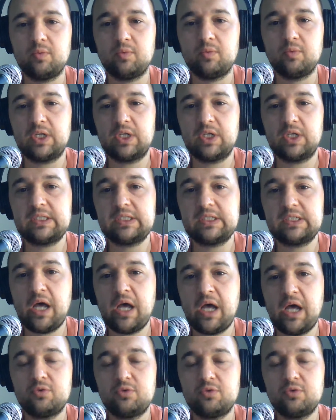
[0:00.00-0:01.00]
Because
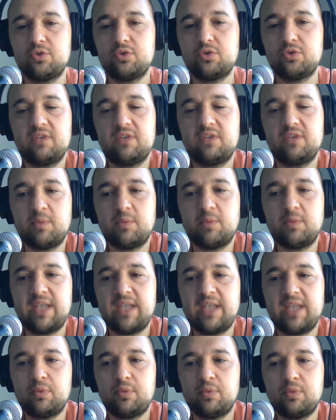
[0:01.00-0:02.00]
now, just to give some
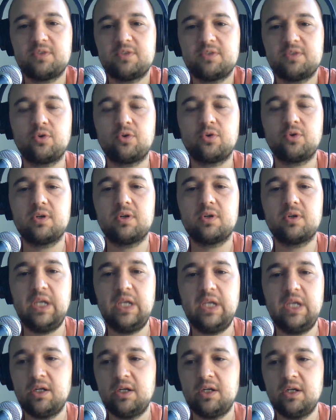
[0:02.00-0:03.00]
examples, for a
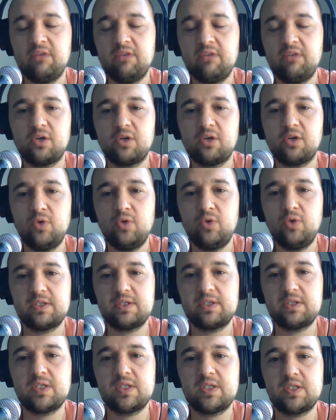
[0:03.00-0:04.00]
heating and even a
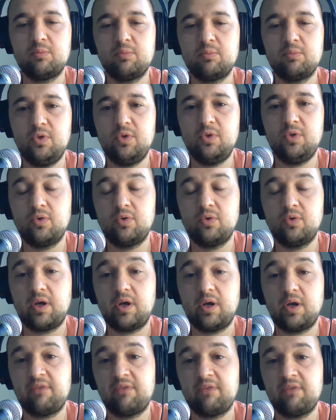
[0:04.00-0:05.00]
cooling system, you
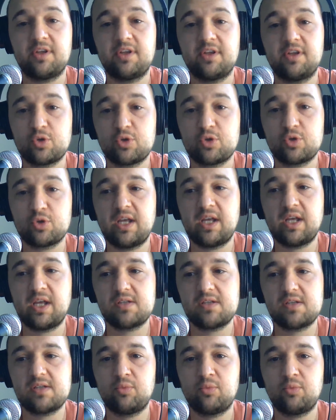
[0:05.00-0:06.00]
have a
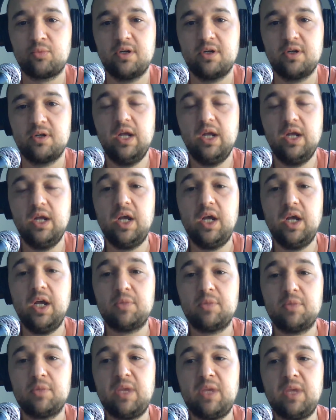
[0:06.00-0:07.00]
thermostat somewhere,
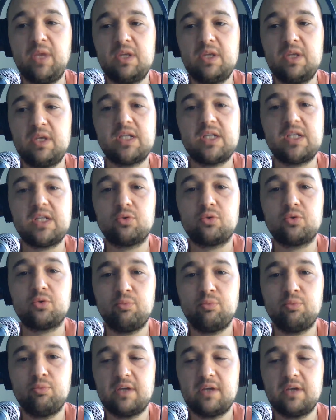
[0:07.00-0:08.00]
but maybe it's not
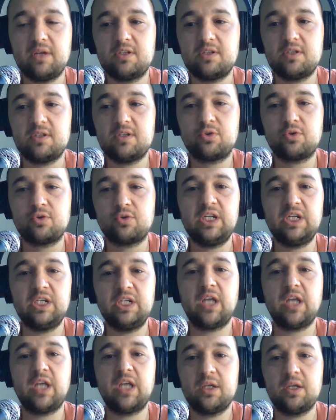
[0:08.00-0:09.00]
room based, it's for the
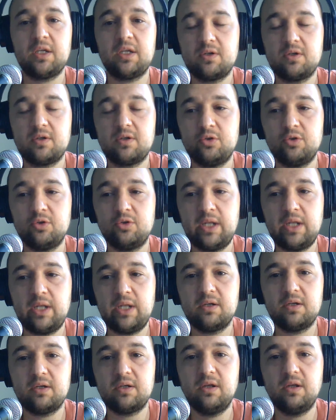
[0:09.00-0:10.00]
entire
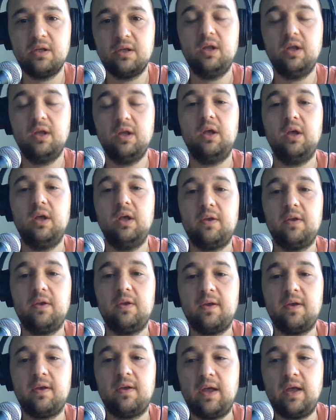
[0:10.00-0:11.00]
dwelling.
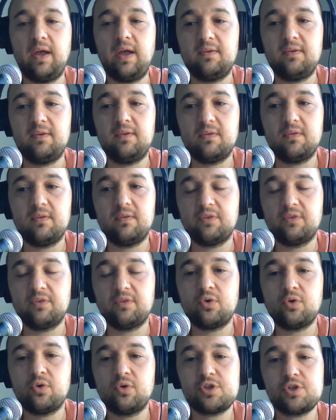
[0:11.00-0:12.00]
And
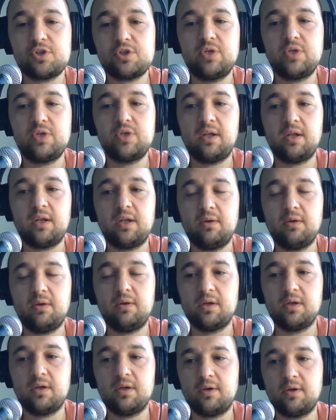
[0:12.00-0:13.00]
of course, you can
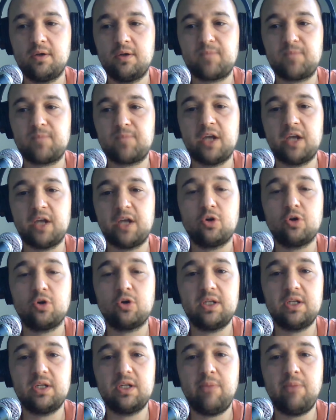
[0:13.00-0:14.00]

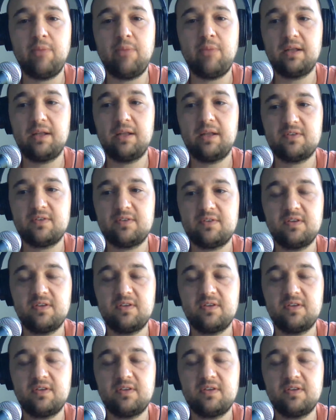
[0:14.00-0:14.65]
hydronically balance the